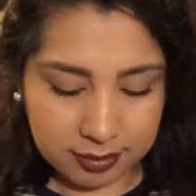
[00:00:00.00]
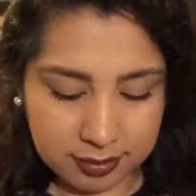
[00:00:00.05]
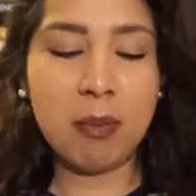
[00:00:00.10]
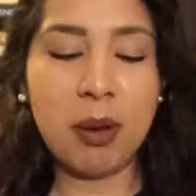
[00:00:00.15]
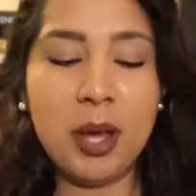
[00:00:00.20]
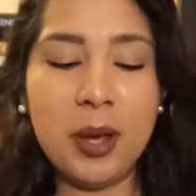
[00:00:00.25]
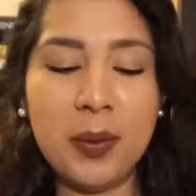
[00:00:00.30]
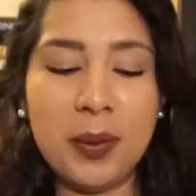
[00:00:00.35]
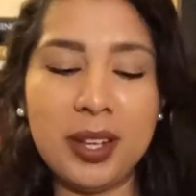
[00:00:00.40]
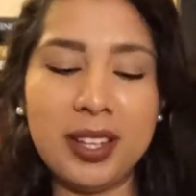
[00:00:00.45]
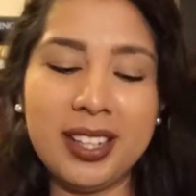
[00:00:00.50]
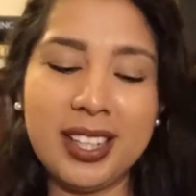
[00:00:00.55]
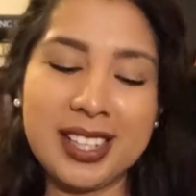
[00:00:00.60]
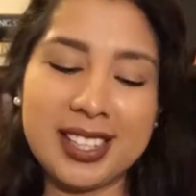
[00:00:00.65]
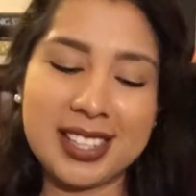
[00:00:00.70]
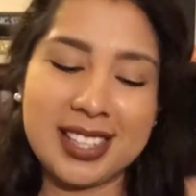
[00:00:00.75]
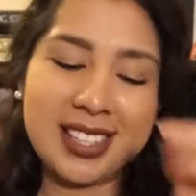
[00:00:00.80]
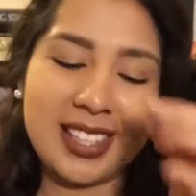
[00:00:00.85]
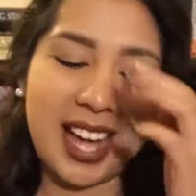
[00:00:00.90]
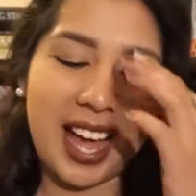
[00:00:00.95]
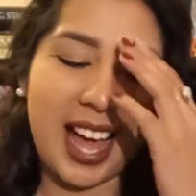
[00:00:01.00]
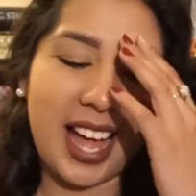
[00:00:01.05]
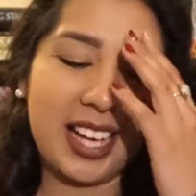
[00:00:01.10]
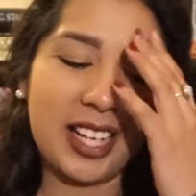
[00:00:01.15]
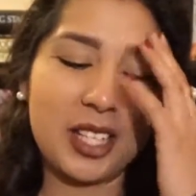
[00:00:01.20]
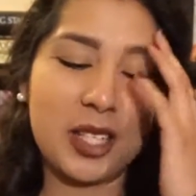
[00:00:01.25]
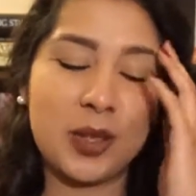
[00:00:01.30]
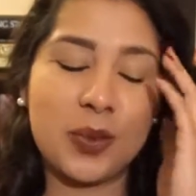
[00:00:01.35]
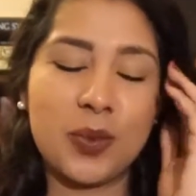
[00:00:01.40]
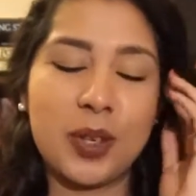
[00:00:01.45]
be willing to die
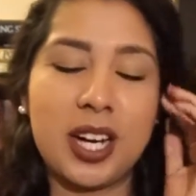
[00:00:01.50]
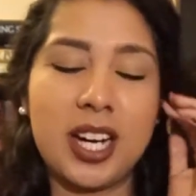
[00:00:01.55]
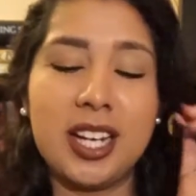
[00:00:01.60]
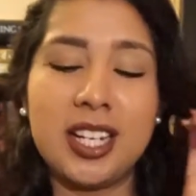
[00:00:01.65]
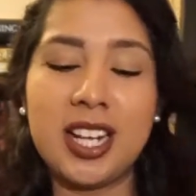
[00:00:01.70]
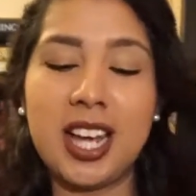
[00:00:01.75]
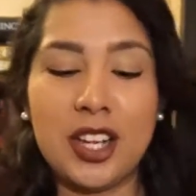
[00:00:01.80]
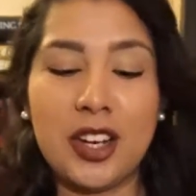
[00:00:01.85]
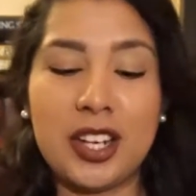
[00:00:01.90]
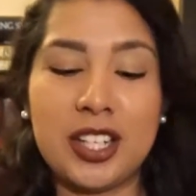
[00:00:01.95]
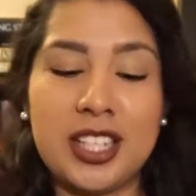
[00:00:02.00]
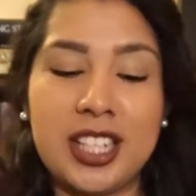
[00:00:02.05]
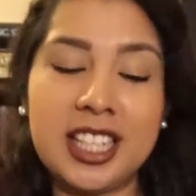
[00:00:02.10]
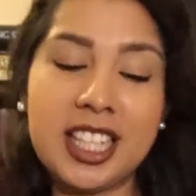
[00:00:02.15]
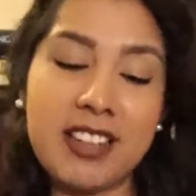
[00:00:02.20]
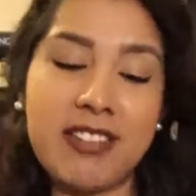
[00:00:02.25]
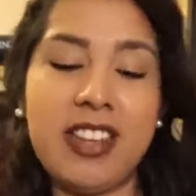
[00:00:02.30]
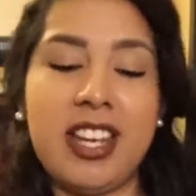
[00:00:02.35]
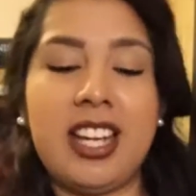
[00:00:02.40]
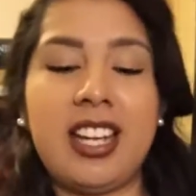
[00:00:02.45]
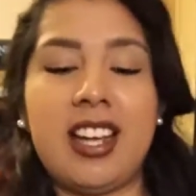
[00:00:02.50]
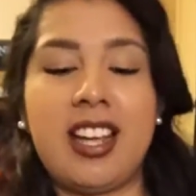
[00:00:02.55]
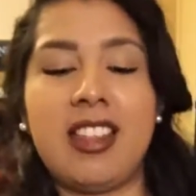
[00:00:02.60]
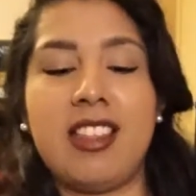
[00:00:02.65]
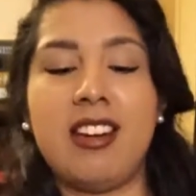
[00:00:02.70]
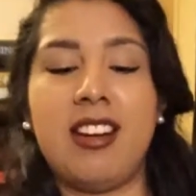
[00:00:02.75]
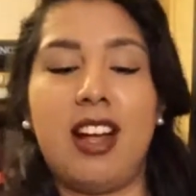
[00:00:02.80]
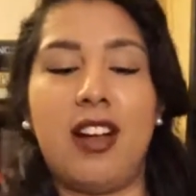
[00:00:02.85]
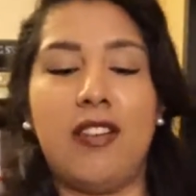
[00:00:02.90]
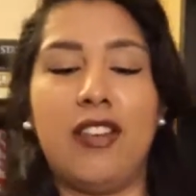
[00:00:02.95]
to rid your significant
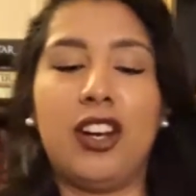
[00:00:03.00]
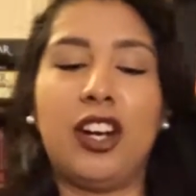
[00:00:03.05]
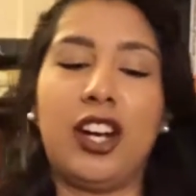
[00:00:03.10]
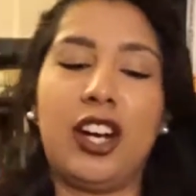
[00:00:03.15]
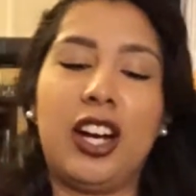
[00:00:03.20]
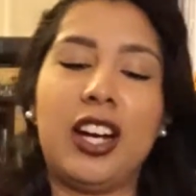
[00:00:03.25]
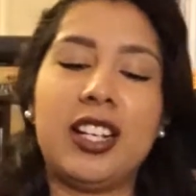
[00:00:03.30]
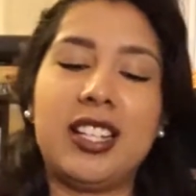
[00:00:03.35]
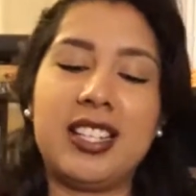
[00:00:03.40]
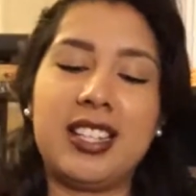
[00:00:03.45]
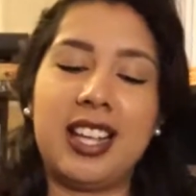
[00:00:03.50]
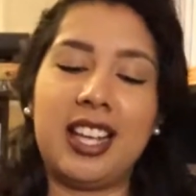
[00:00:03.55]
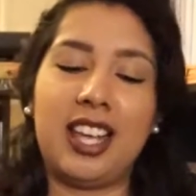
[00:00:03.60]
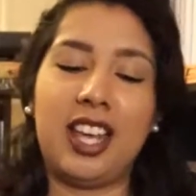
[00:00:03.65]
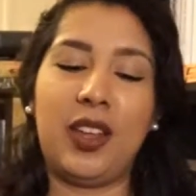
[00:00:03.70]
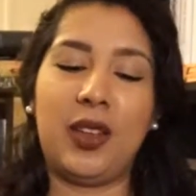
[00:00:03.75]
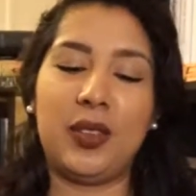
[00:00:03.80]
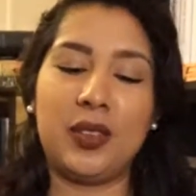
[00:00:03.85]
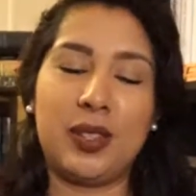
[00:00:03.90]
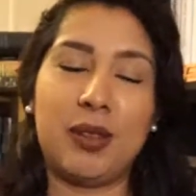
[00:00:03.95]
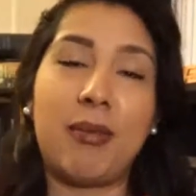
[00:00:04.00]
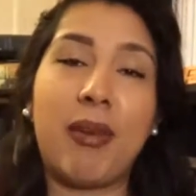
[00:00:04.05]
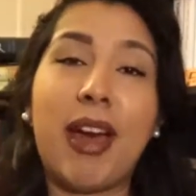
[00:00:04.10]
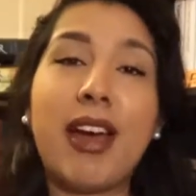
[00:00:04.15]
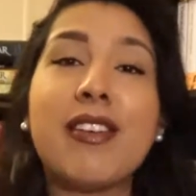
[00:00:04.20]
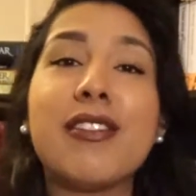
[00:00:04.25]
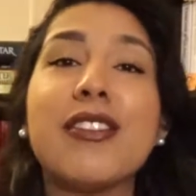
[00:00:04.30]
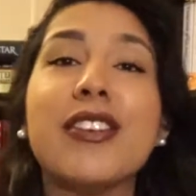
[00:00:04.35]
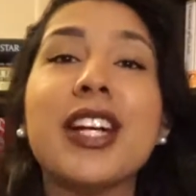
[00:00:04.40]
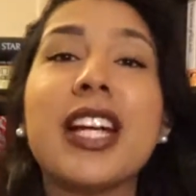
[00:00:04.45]
other of a curse that kills them
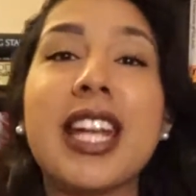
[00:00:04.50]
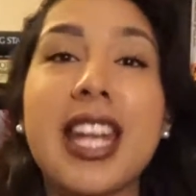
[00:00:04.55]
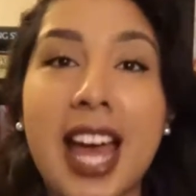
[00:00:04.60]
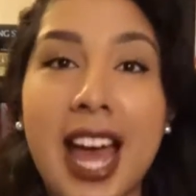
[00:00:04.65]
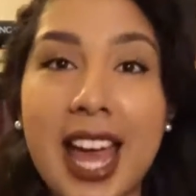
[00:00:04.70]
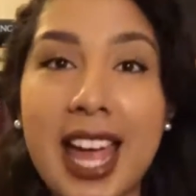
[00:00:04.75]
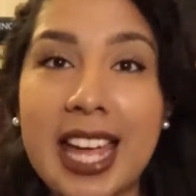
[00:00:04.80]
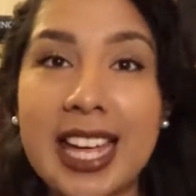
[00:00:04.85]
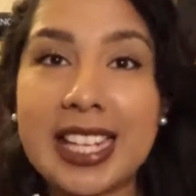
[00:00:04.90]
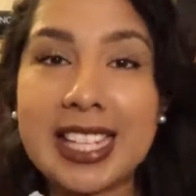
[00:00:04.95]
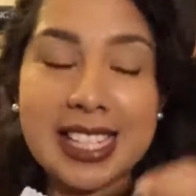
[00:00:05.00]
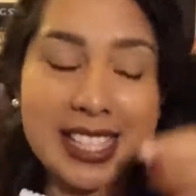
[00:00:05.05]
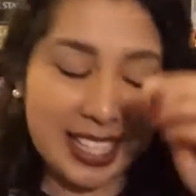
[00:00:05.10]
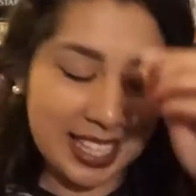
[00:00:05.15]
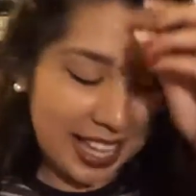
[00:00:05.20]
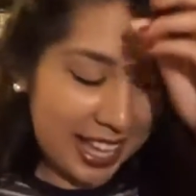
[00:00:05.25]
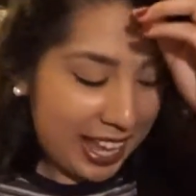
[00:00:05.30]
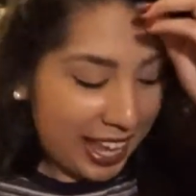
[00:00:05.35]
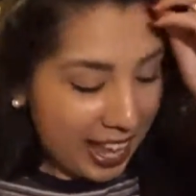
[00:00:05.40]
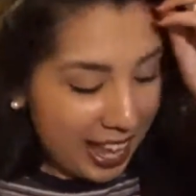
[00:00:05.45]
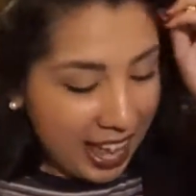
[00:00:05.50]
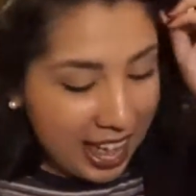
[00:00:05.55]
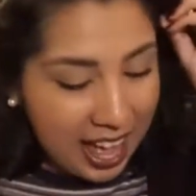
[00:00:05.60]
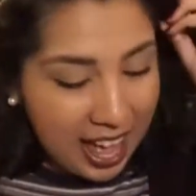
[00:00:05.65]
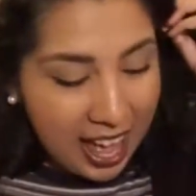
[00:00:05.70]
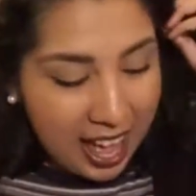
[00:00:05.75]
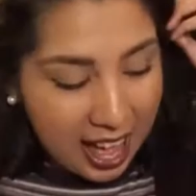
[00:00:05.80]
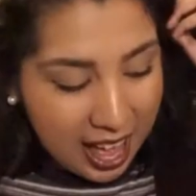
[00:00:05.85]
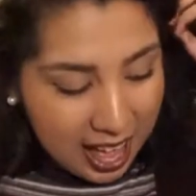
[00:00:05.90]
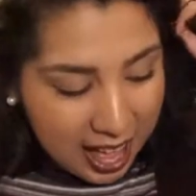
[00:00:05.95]
every night.
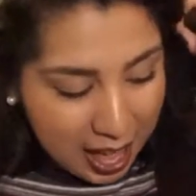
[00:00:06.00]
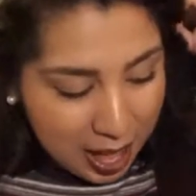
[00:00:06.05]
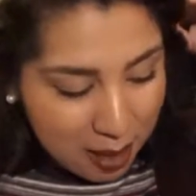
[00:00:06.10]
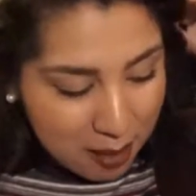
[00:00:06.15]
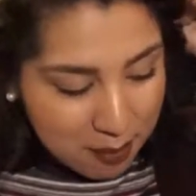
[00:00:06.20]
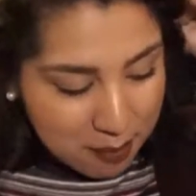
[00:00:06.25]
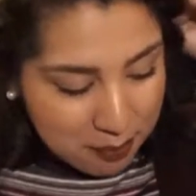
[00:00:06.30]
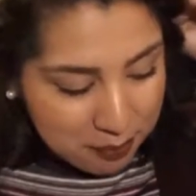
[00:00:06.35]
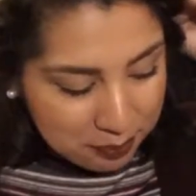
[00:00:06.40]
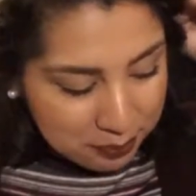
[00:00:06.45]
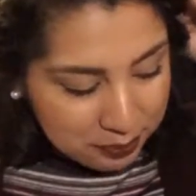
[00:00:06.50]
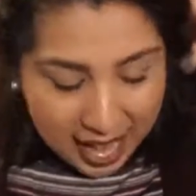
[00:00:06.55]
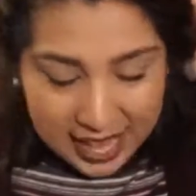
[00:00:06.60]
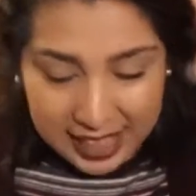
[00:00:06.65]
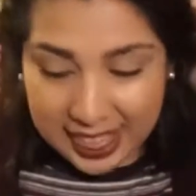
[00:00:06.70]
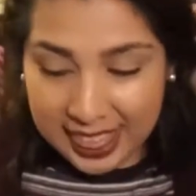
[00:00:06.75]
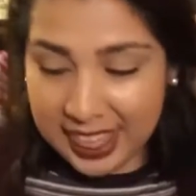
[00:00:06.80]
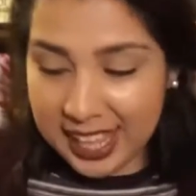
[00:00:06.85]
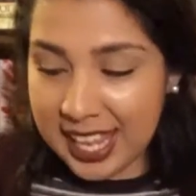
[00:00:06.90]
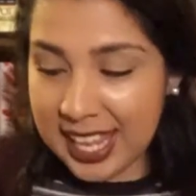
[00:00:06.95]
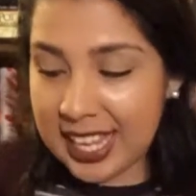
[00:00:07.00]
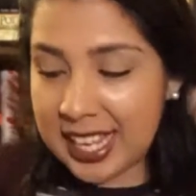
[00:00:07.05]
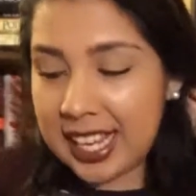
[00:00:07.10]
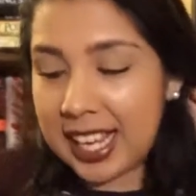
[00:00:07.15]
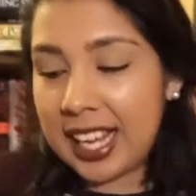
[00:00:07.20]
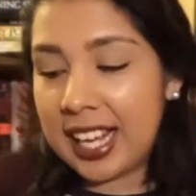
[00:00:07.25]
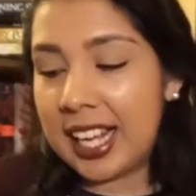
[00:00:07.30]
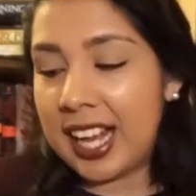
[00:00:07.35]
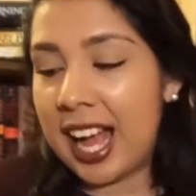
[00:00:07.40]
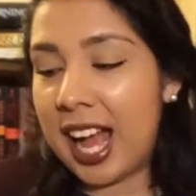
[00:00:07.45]
I think
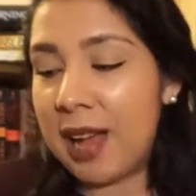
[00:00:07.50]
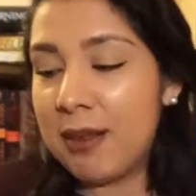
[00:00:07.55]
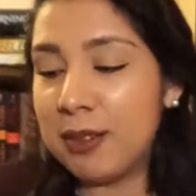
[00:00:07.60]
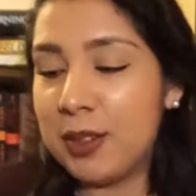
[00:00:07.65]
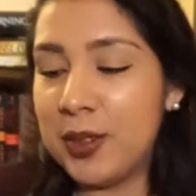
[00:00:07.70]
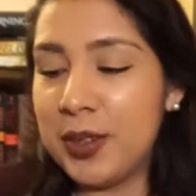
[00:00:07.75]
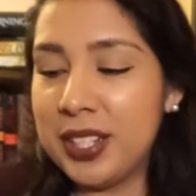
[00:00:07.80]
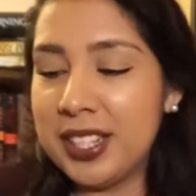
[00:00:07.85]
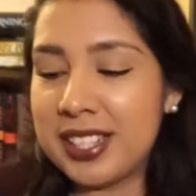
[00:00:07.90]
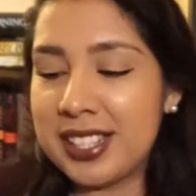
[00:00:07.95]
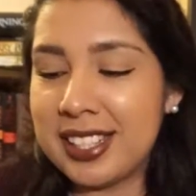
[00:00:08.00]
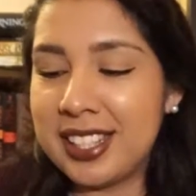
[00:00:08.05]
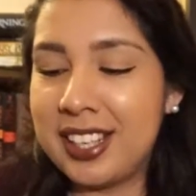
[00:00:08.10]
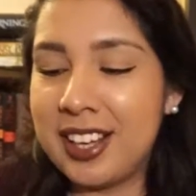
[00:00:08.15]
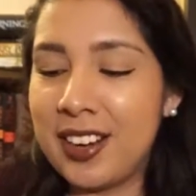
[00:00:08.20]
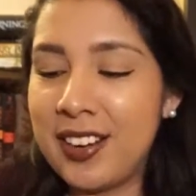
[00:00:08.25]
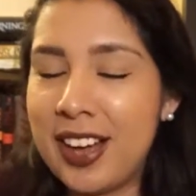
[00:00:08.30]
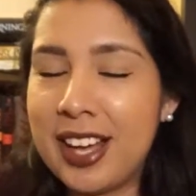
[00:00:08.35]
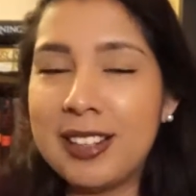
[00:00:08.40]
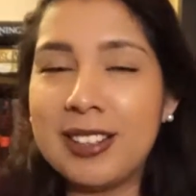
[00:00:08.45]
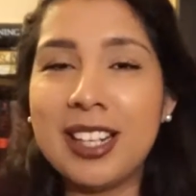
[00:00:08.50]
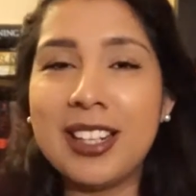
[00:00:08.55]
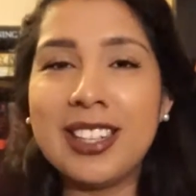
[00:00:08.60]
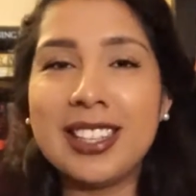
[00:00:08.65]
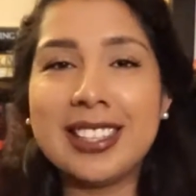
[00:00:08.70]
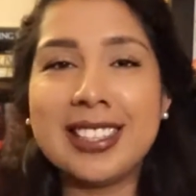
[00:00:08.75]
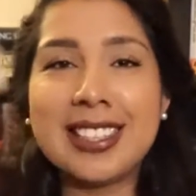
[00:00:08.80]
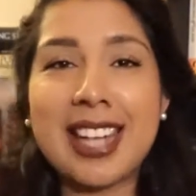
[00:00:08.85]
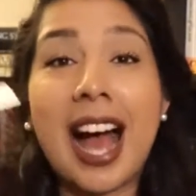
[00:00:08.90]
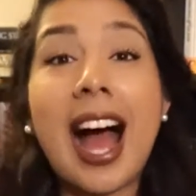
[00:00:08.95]
I'm going to go, I'd rather
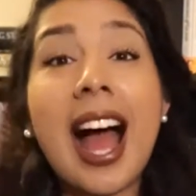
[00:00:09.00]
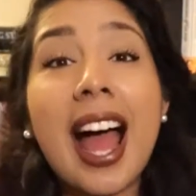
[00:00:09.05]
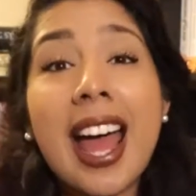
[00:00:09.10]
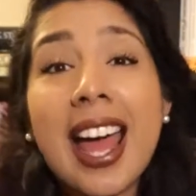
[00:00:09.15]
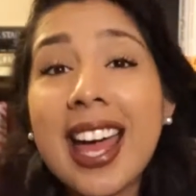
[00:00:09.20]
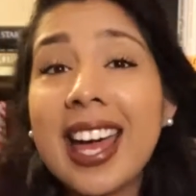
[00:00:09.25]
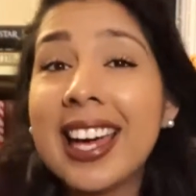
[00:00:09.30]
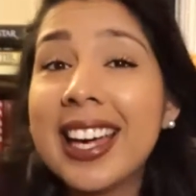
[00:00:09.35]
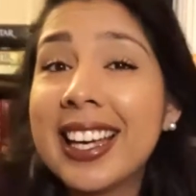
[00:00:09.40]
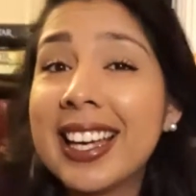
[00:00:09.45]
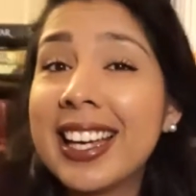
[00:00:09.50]
die